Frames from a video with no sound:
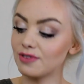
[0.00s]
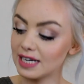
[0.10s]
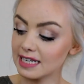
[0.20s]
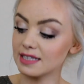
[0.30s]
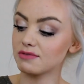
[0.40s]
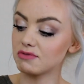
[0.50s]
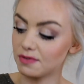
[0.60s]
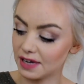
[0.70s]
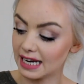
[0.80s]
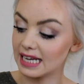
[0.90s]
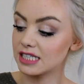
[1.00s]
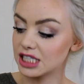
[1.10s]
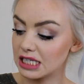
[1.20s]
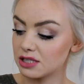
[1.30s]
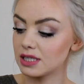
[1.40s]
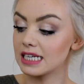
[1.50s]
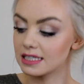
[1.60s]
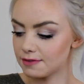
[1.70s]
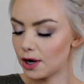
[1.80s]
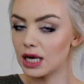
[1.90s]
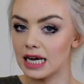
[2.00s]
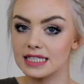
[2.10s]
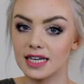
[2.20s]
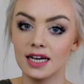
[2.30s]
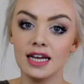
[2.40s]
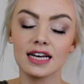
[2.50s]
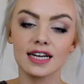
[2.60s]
Radiance Revealing Gentle Exfoliator.